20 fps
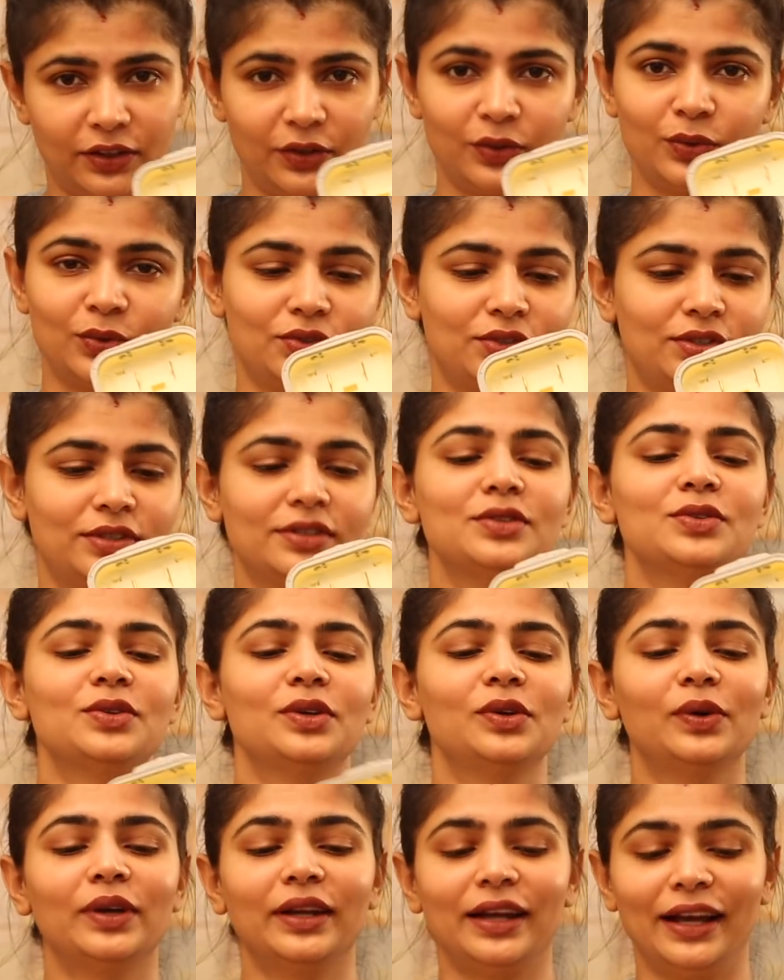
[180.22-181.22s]
cute. So
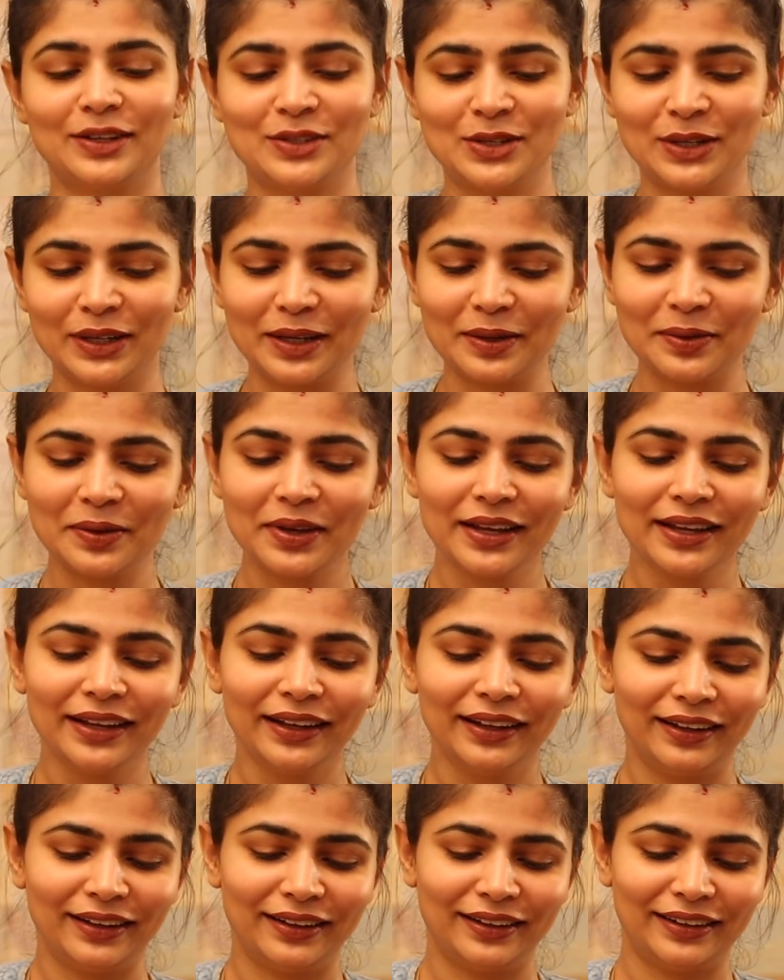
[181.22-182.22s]
you can actually
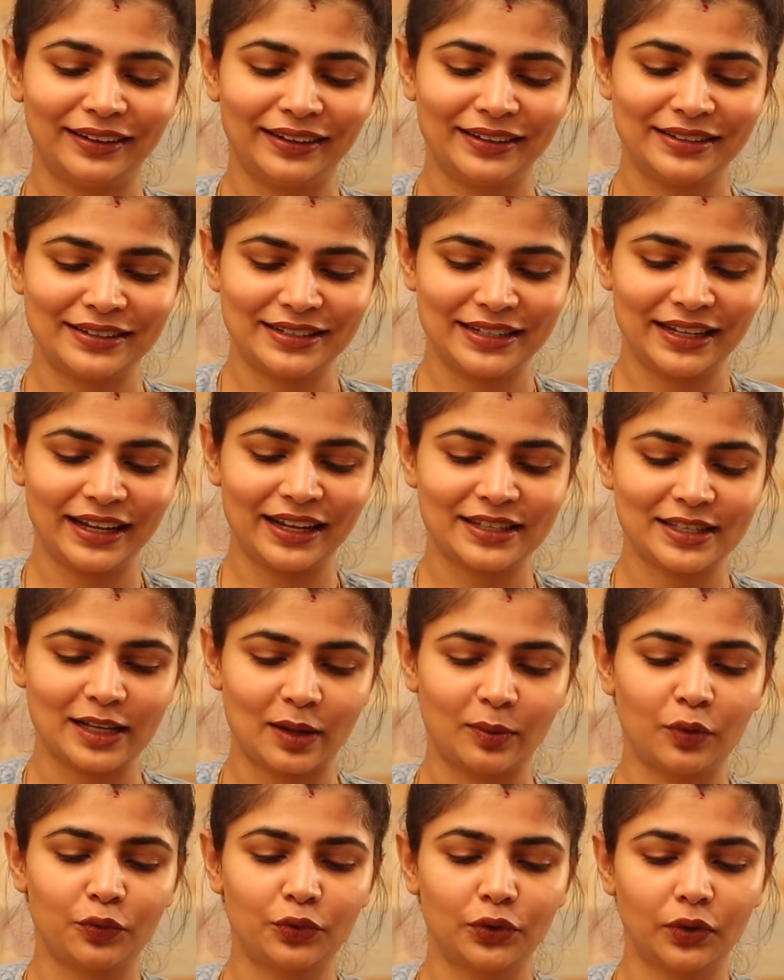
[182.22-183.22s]
take
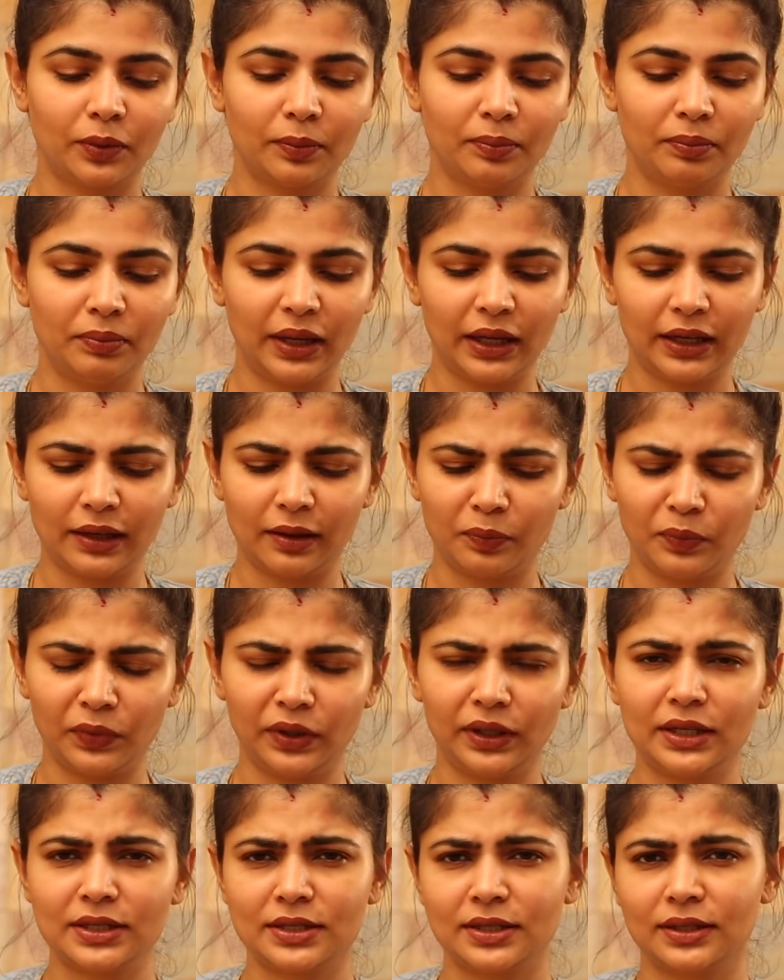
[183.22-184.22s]
some of your makeup
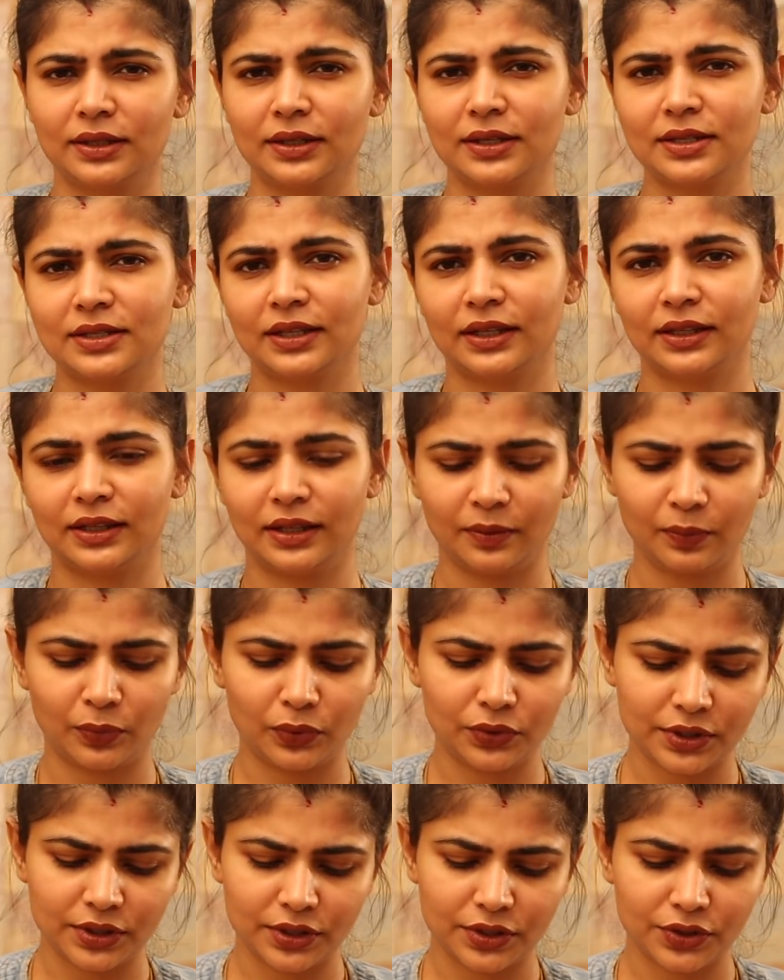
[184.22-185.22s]
minis in this and then
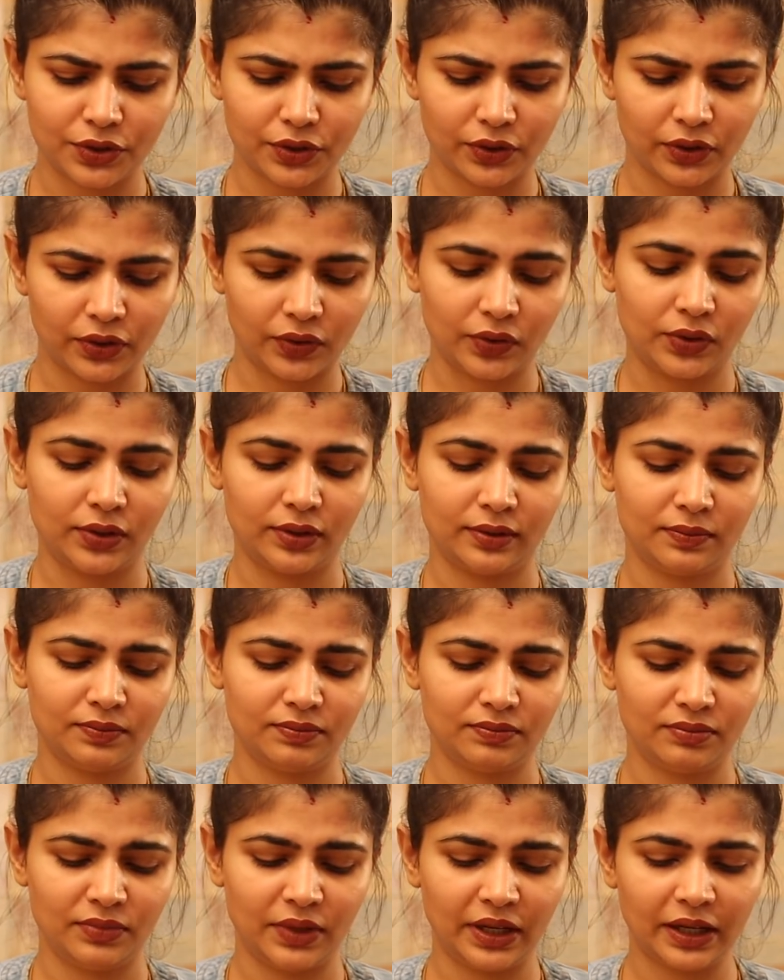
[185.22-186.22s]
put it into your
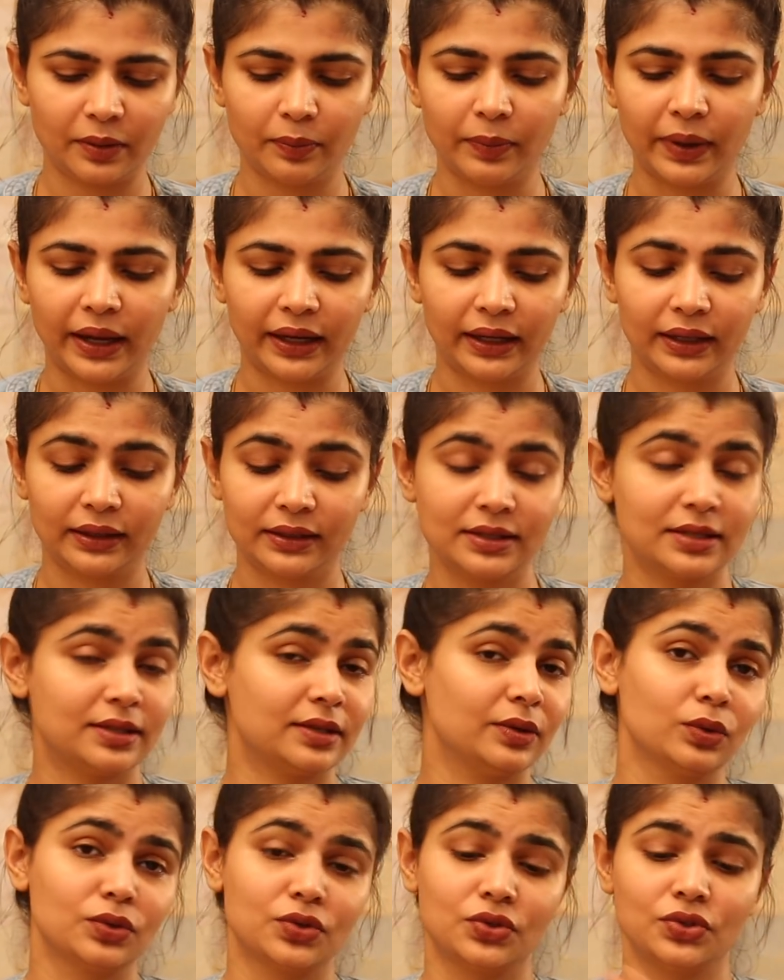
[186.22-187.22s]
makeup bag, and
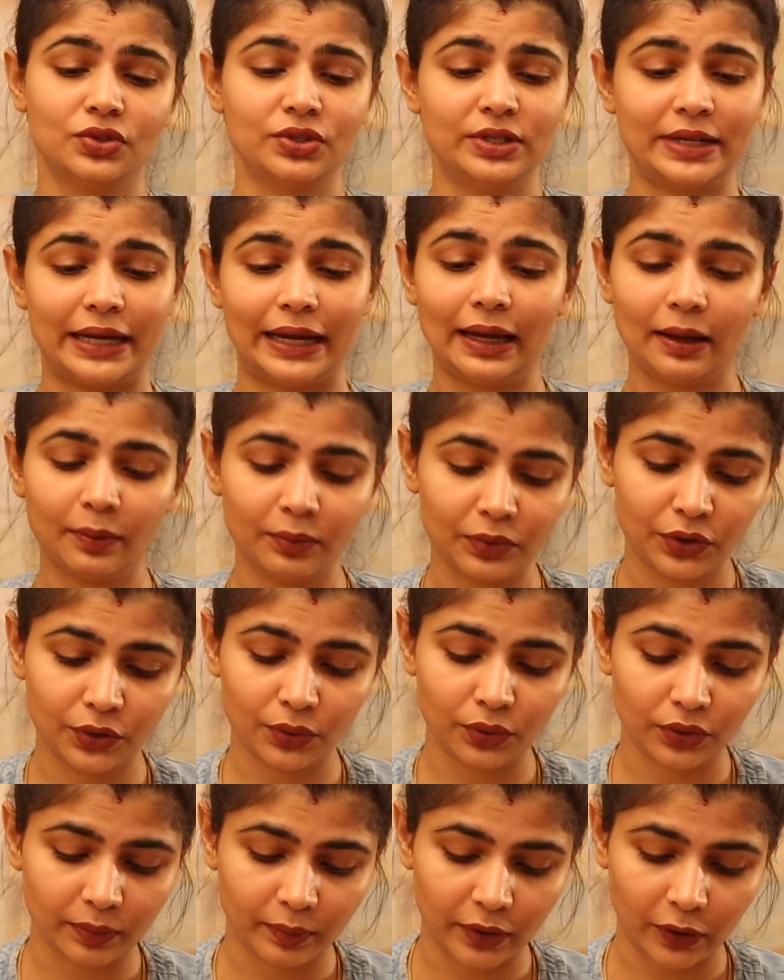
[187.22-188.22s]
this looks damn
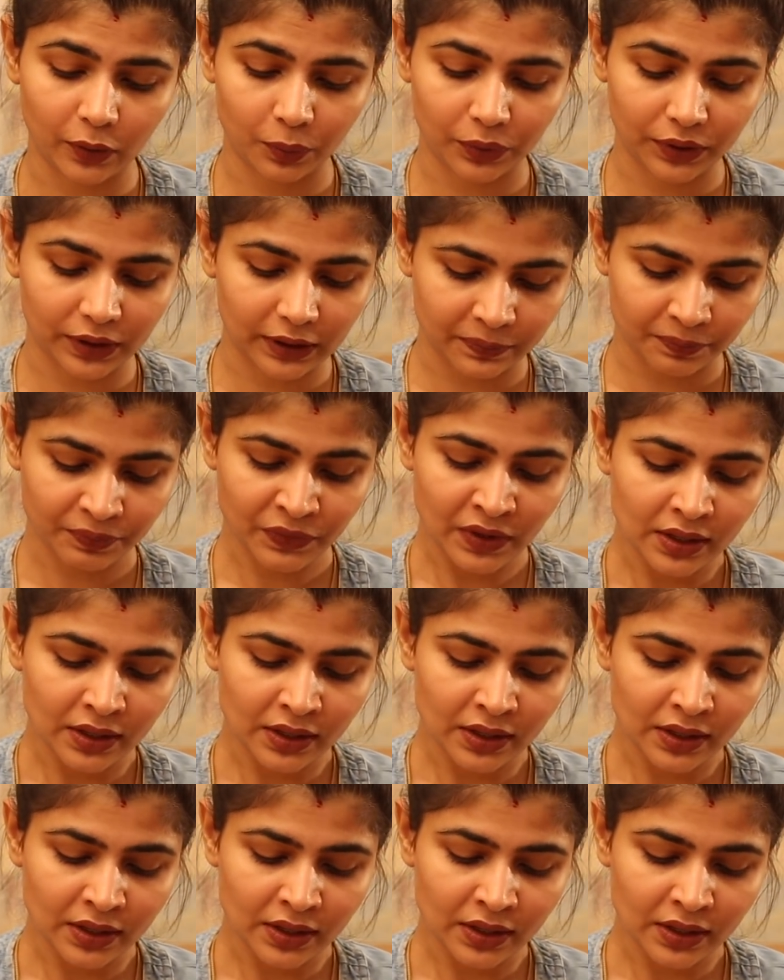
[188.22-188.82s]
cute in my opinion.